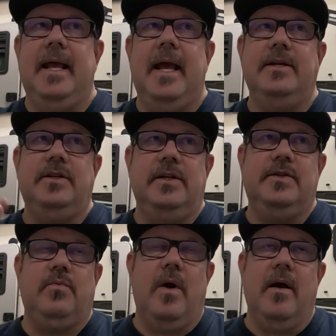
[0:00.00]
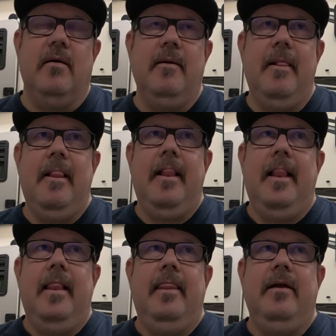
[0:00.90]
gang sheets where
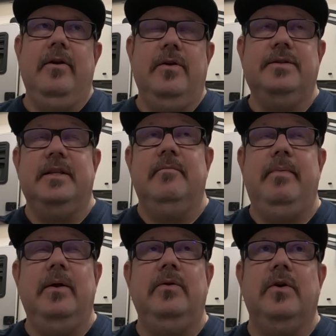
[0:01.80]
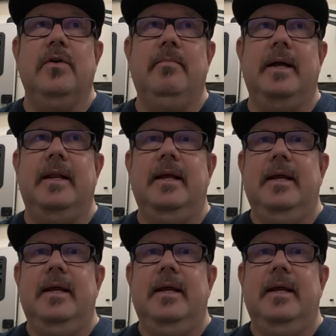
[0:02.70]
they're using the builder, but